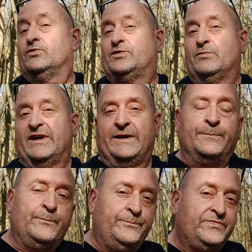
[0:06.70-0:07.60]
tucked away
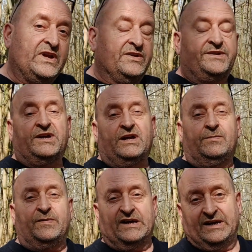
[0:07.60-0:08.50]

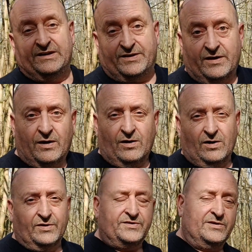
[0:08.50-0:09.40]
deep in the
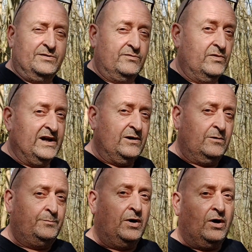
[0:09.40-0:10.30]
heart of
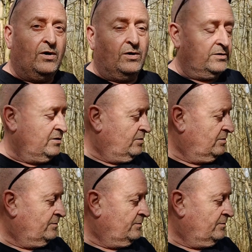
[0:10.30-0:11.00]
Wellow Park,